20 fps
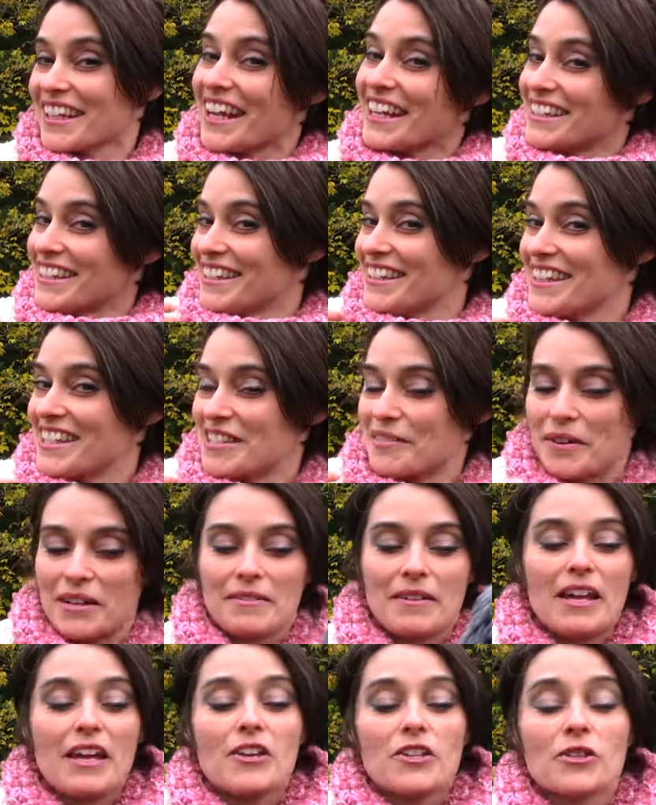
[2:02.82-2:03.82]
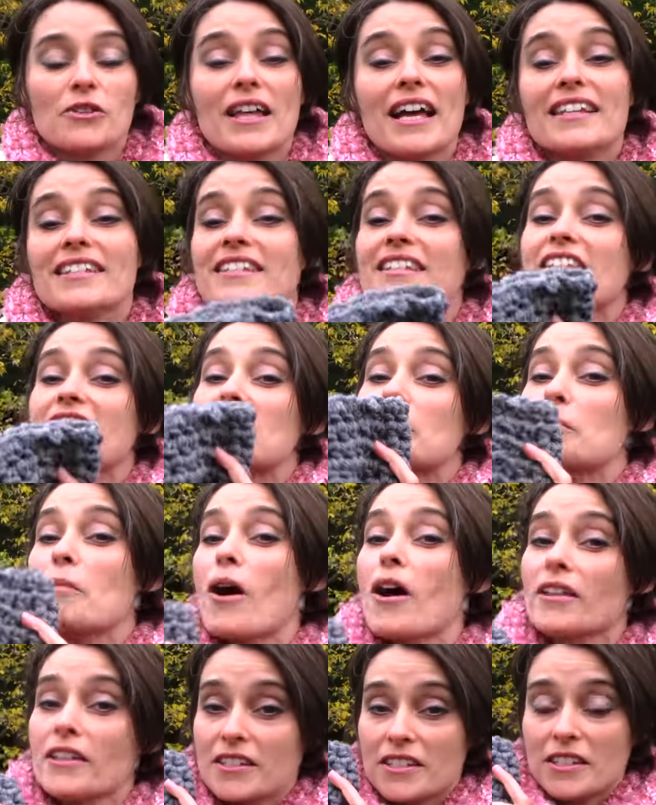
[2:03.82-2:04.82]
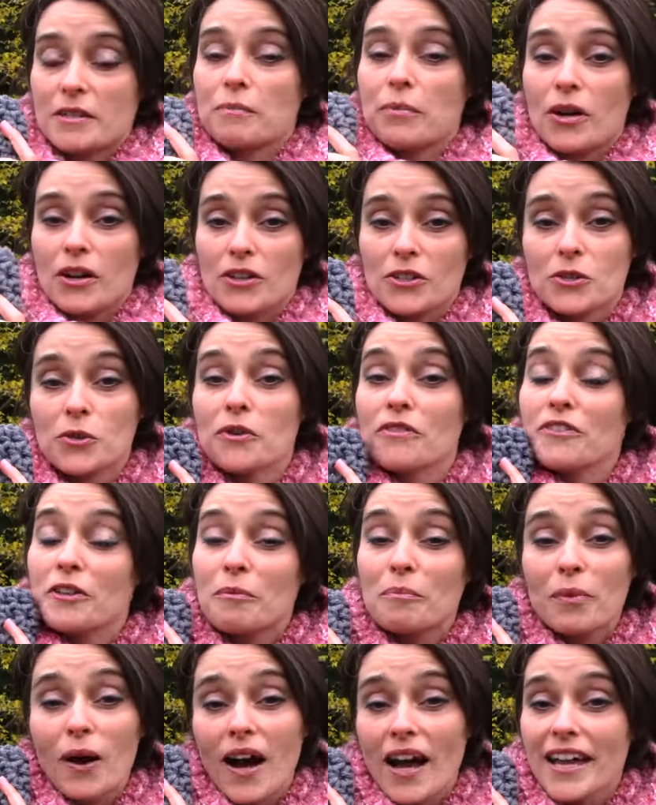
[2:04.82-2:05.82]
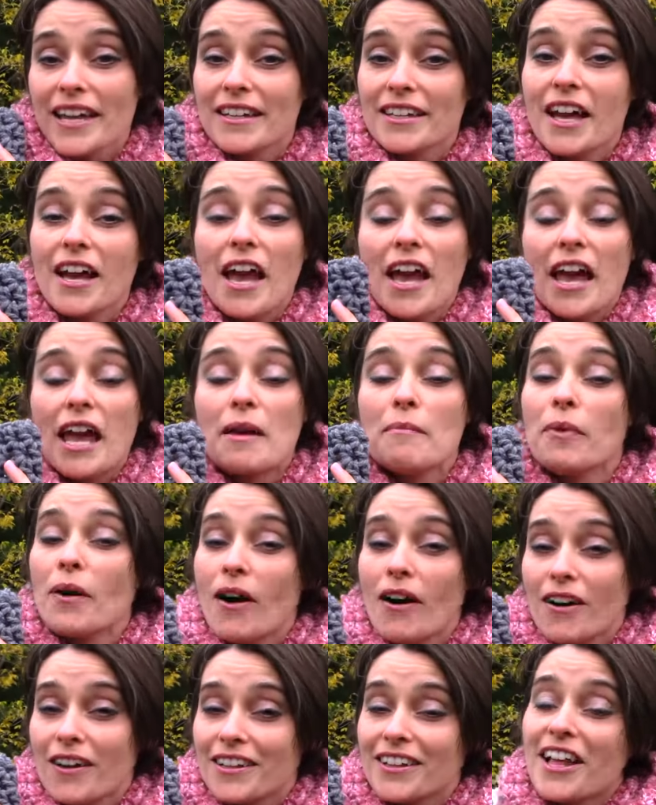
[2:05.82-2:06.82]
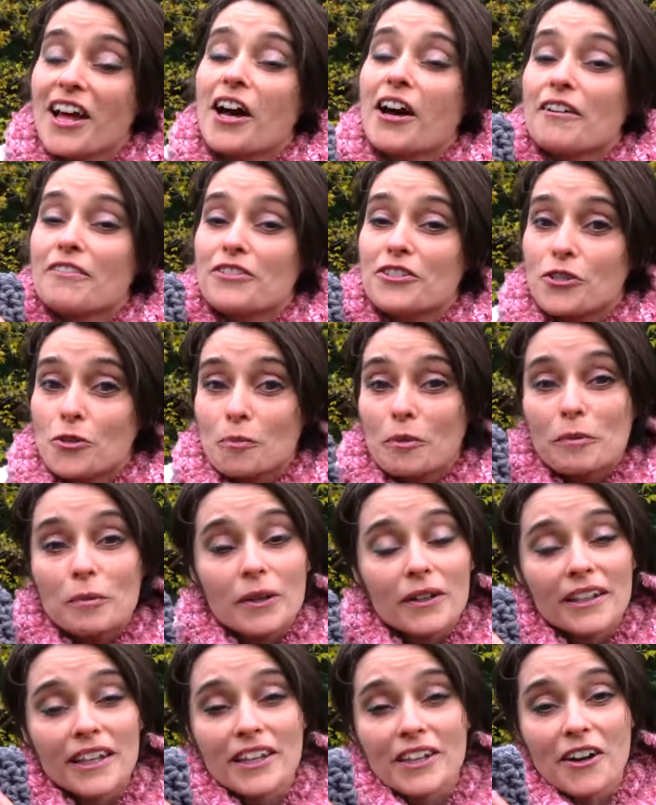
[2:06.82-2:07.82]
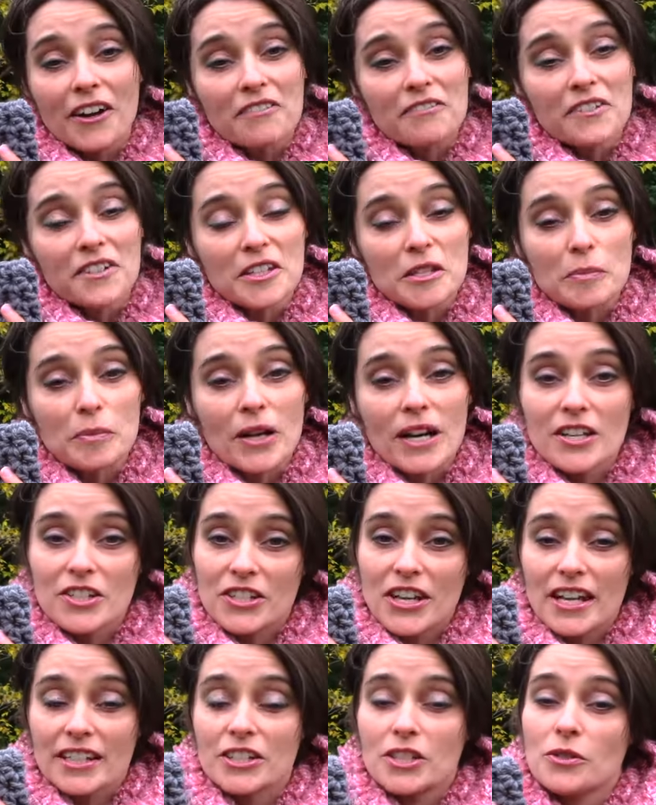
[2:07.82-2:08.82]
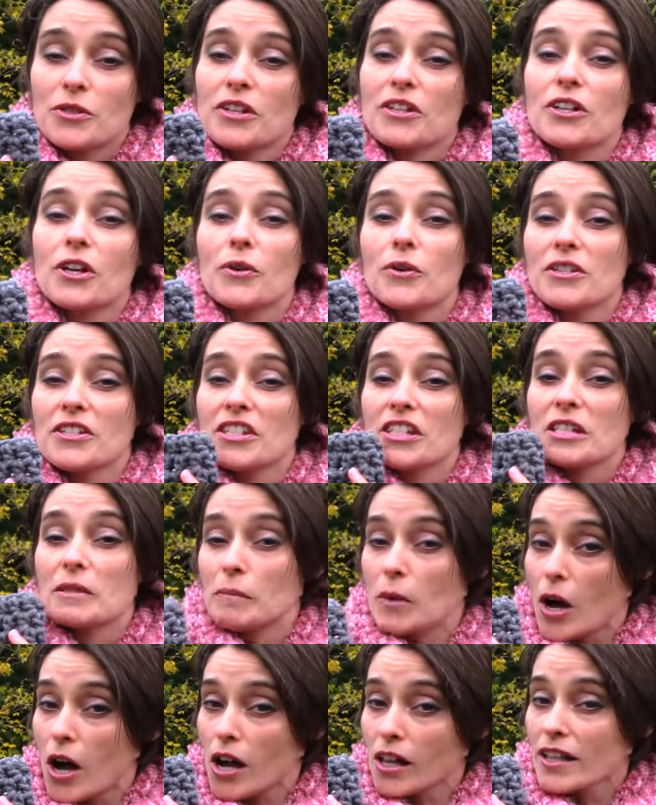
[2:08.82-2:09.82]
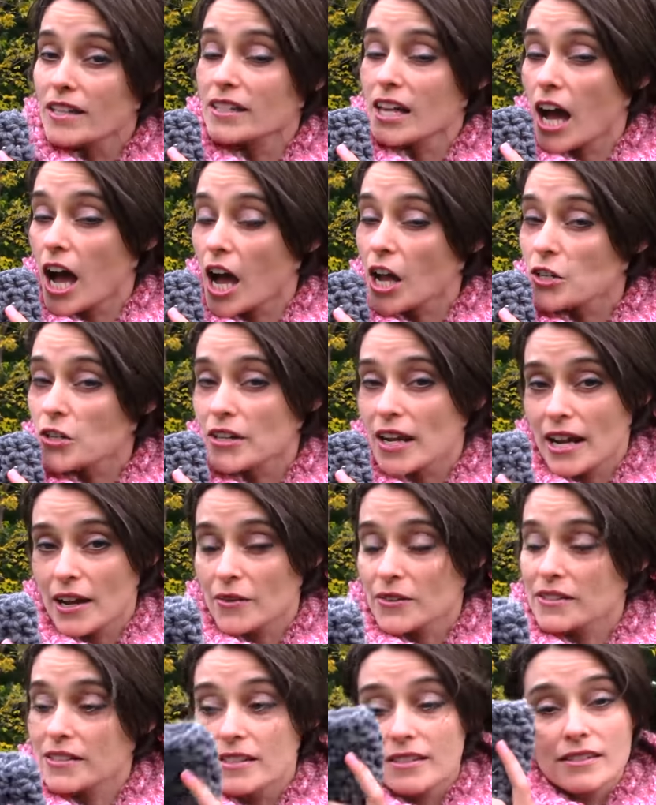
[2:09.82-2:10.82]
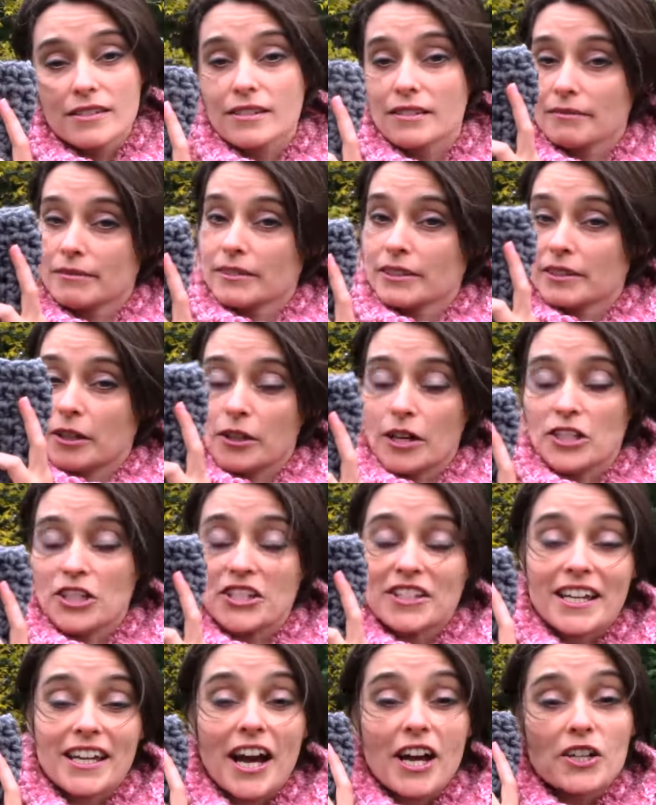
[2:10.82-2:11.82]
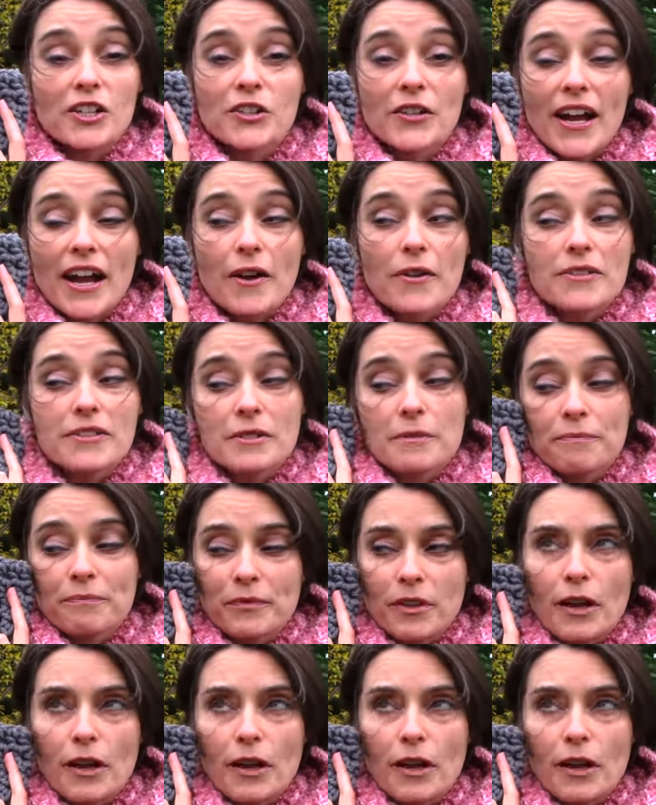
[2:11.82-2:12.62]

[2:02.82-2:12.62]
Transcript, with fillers: like I did this one. So that's the smallest ball. So if you're buying a ball of super bulky yarn for this project, you can go as small as 100 ounces, or I should say 100 grams,